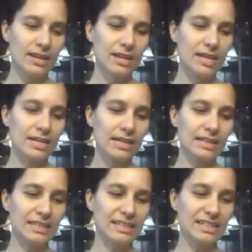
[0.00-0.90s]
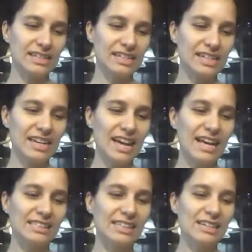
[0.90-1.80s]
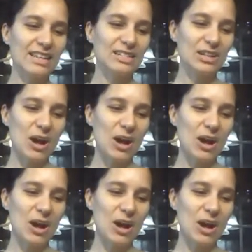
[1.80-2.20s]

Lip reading: and cut. And I like to